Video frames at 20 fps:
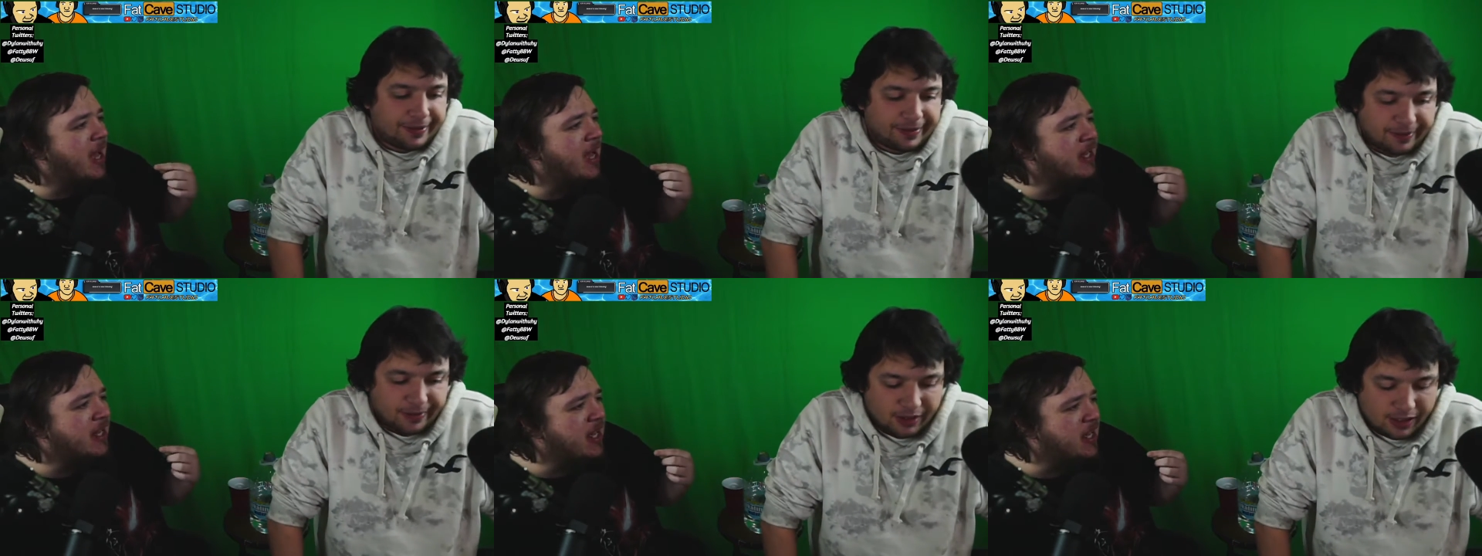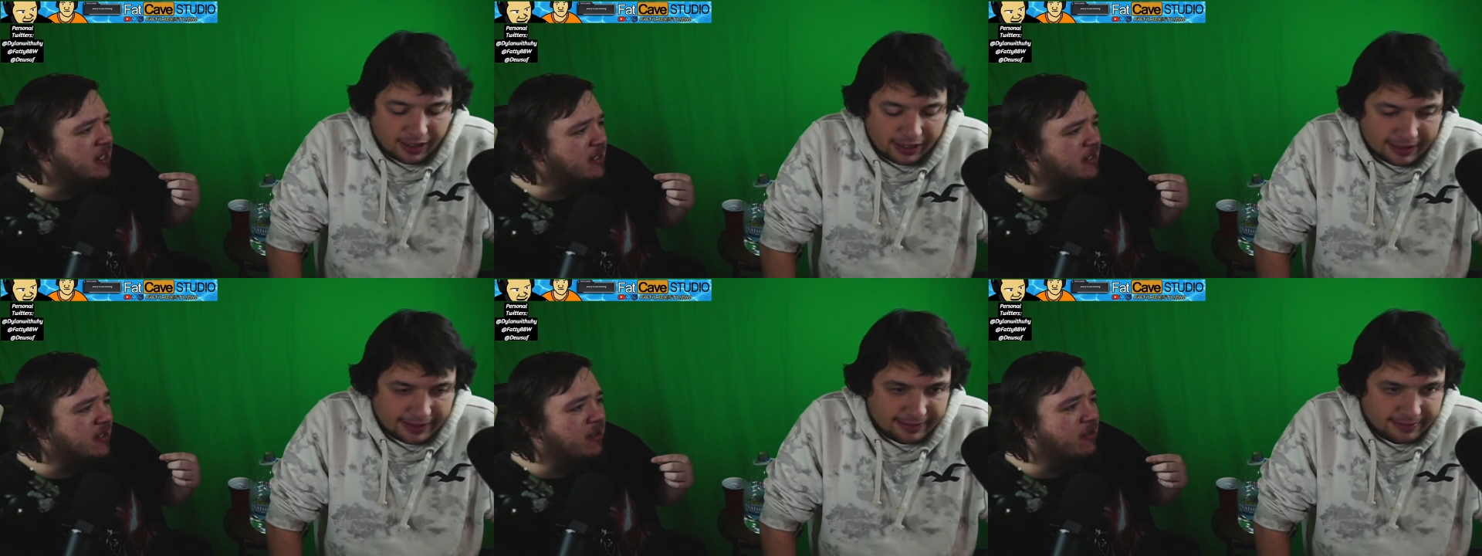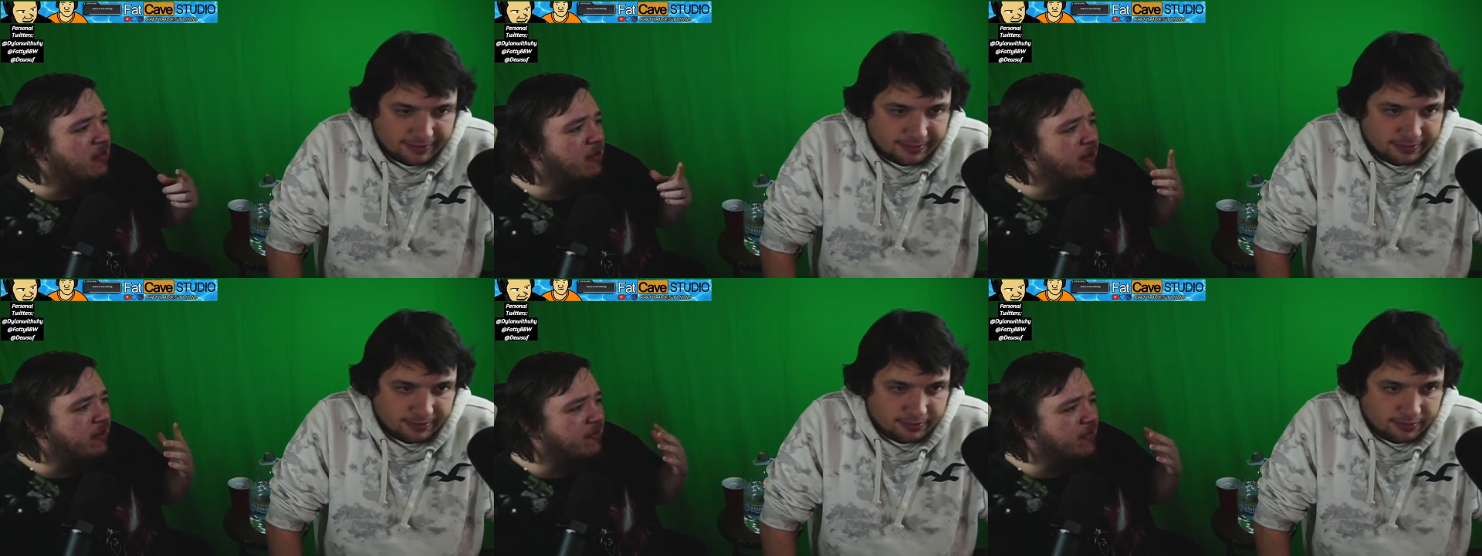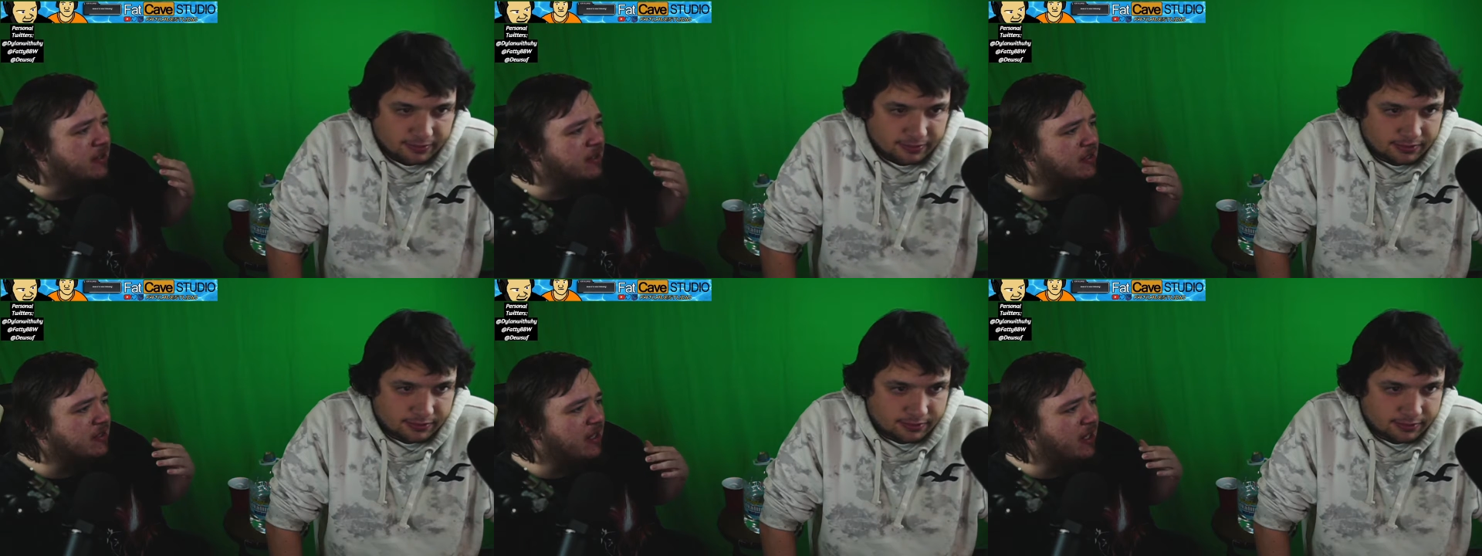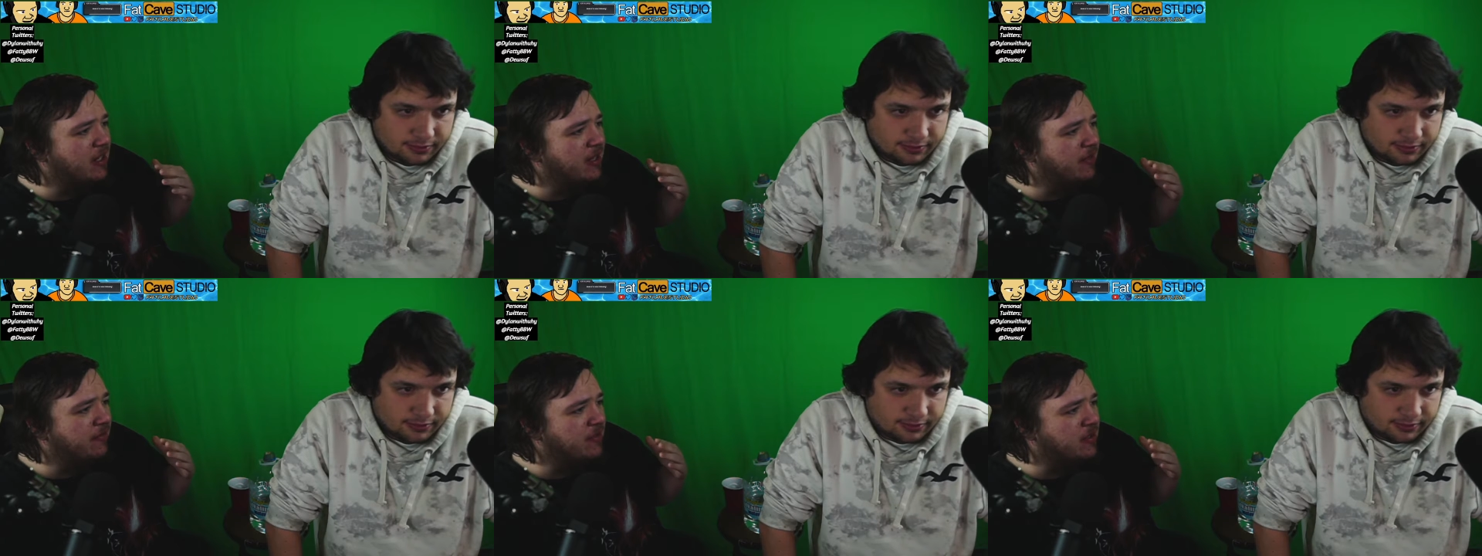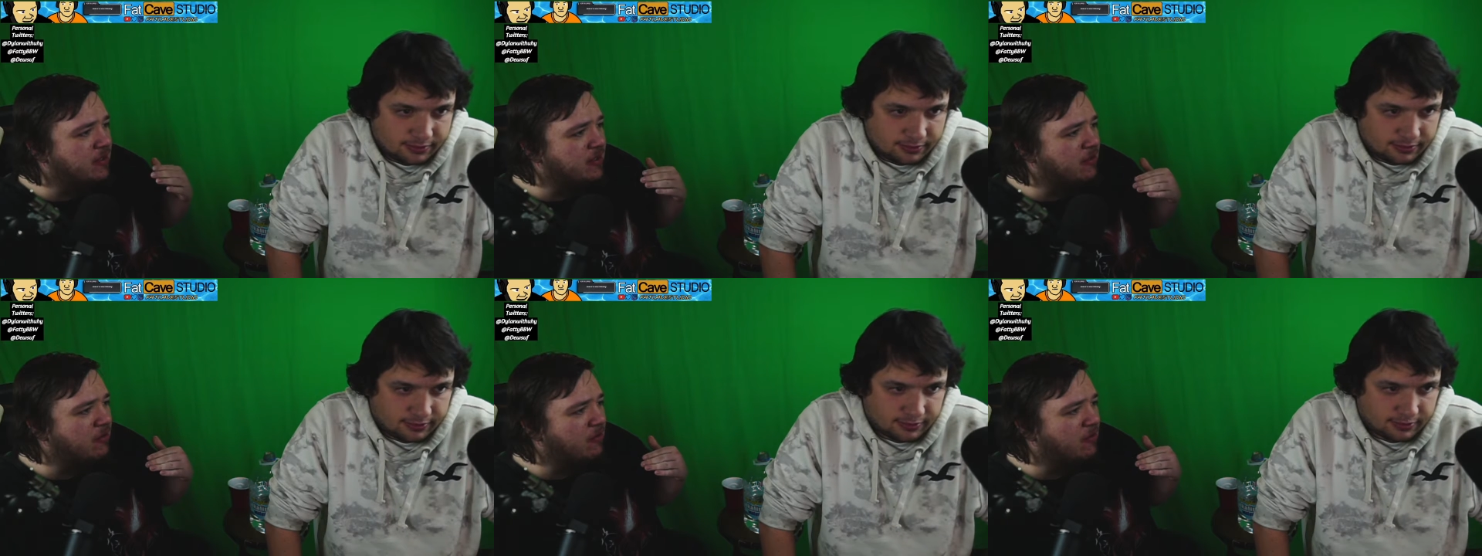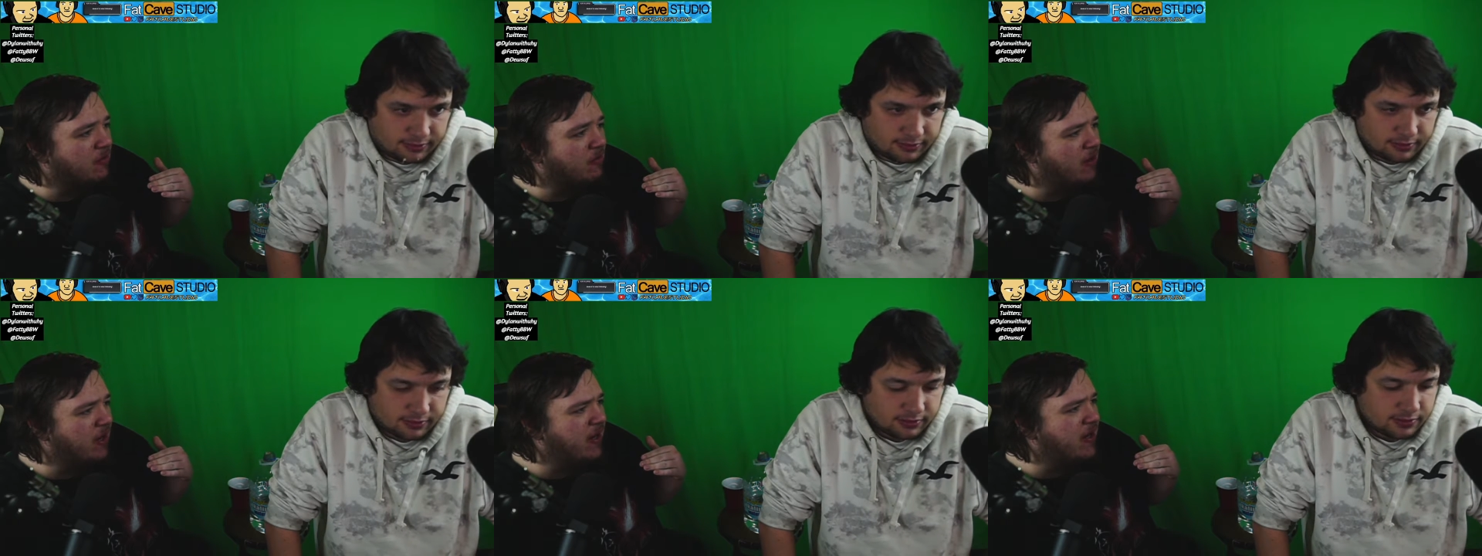Speaker 1: I can't tell if it's not if
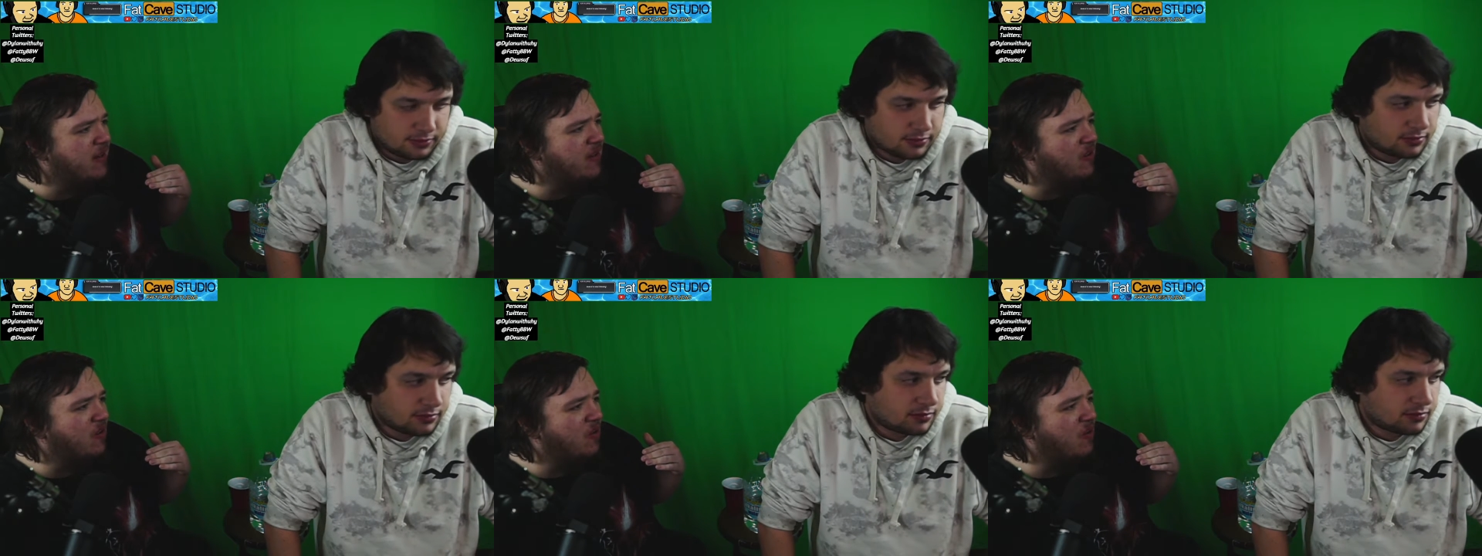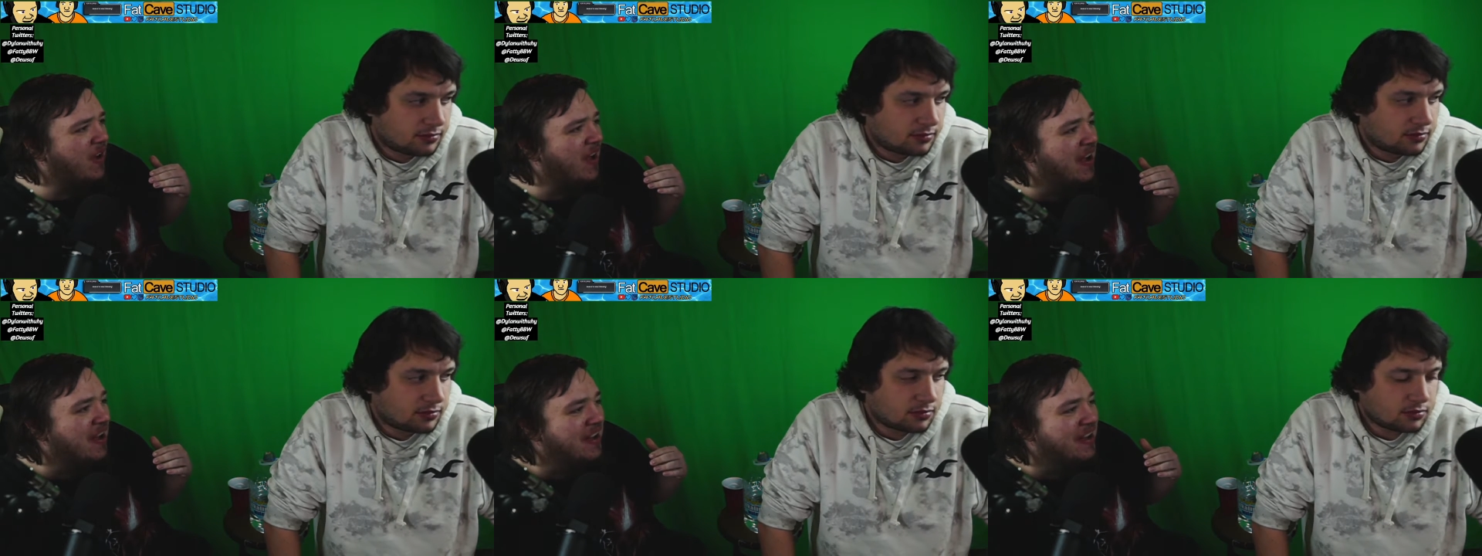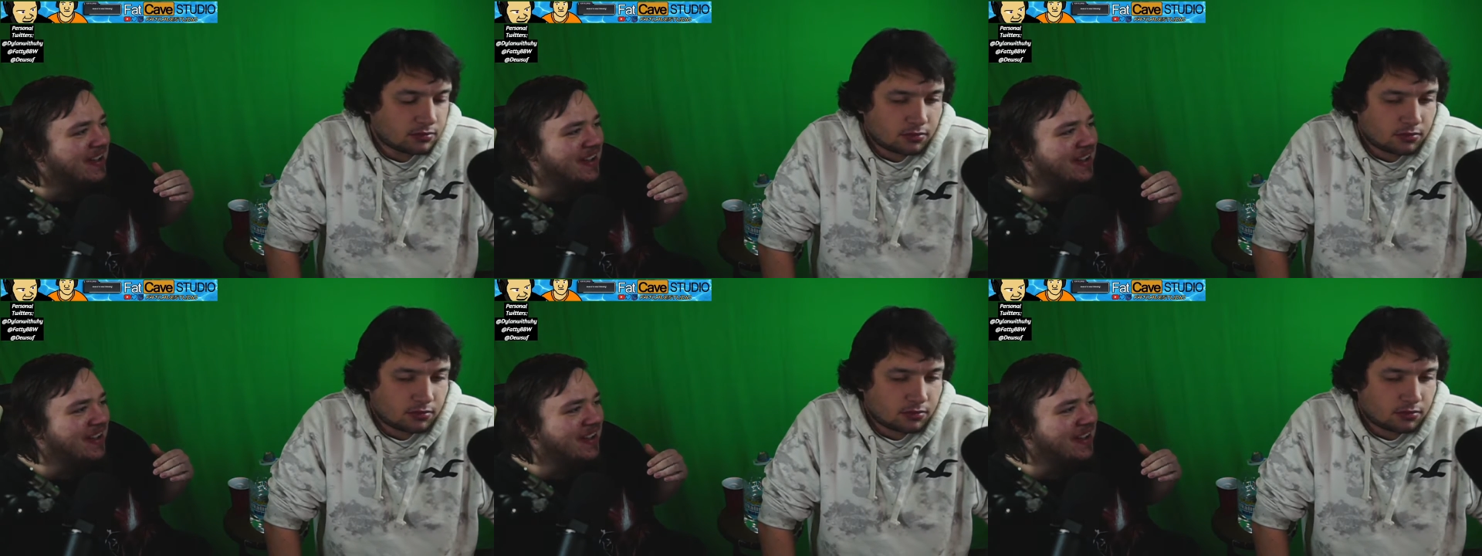it's going away or